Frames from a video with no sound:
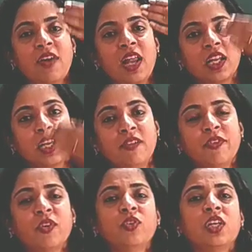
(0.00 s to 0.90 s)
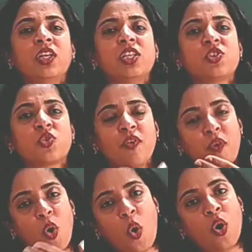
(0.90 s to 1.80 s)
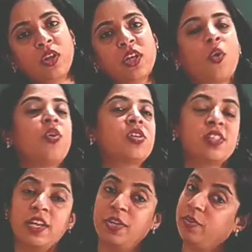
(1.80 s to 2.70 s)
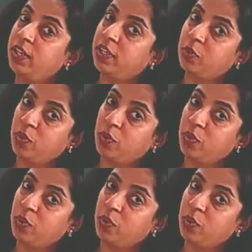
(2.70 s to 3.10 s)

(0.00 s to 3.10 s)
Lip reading: I'll give you the list of all the quotes that you need to